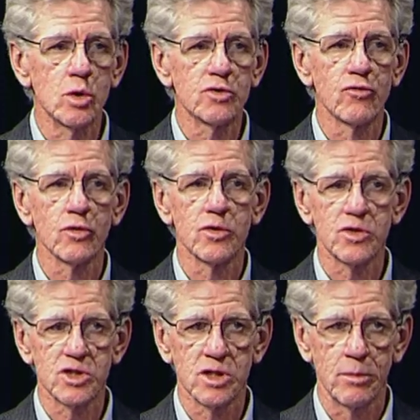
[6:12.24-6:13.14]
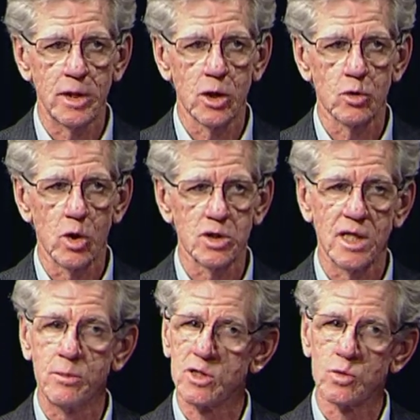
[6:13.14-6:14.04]
for Summit lacrosse
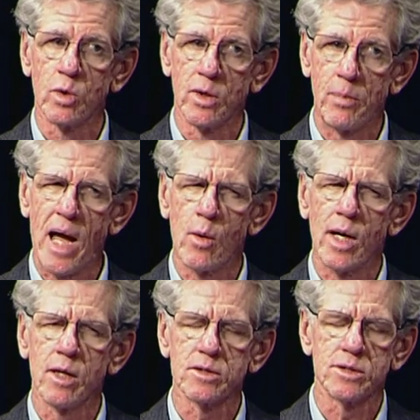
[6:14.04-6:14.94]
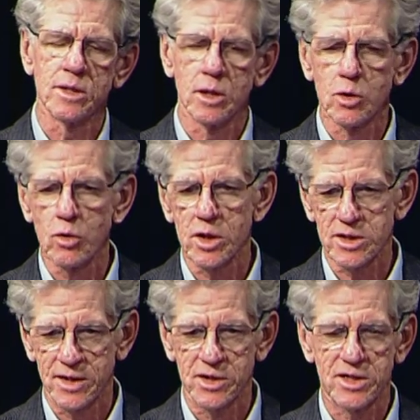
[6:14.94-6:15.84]
team, which is one of the powerhouses in lacrosse
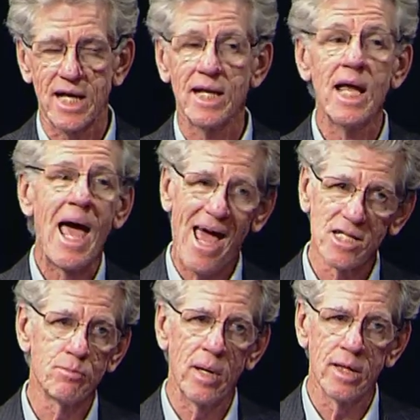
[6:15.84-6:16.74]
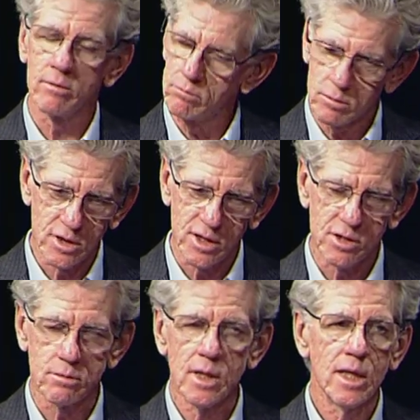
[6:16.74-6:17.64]
in the state. Has been since
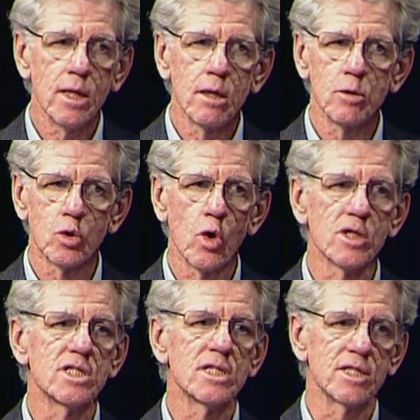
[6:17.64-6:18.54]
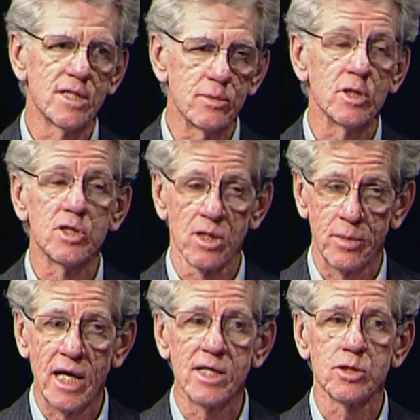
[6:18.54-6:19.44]
lacrosse's inception. Summit
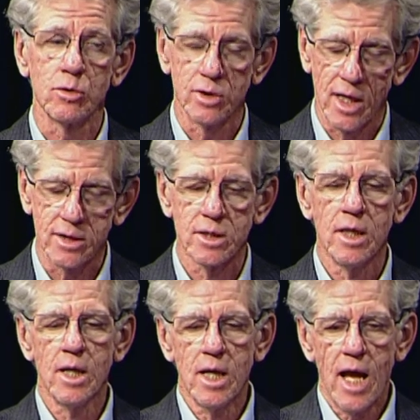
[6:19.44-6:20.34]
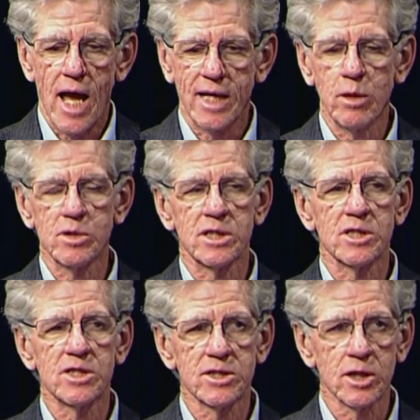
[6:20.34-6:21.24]
High School, yes. And he was an
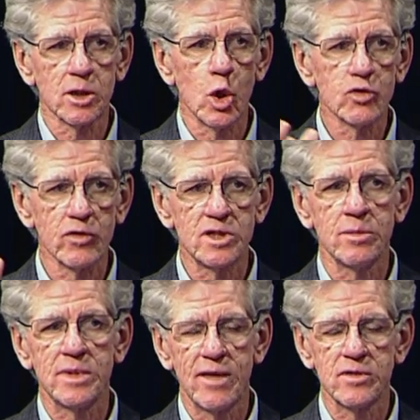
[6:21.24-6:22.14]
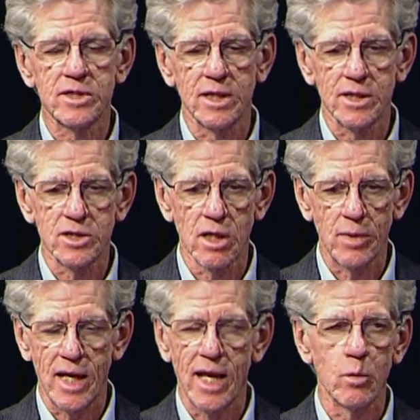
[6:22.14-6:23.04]
assistant coach for Jim Davidson at
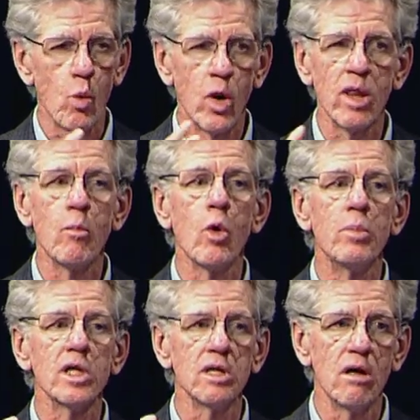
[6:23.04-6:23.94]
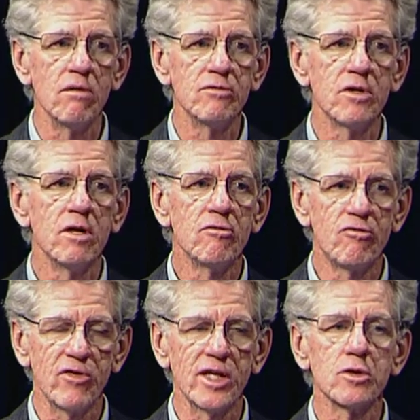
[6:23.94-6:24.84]
Summit, and one of the more beloved
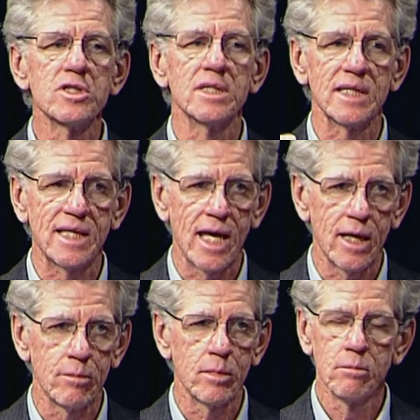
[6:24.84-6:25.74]
figures in the game.